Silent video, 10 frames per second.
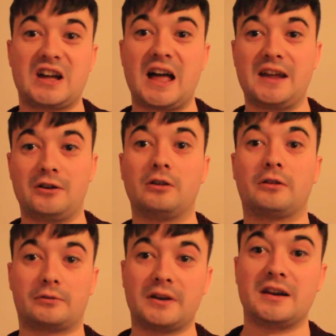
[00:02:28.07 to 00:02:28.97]
guy and all
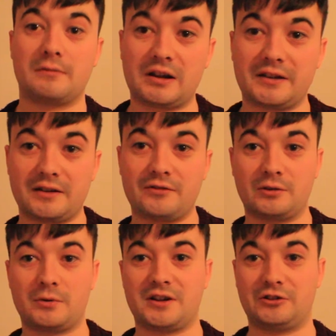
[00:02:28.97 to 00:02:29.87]
the greedy relatives
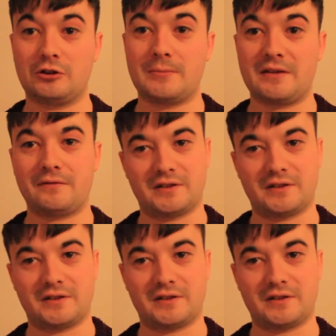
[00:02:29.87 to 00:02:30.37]
who want to do him in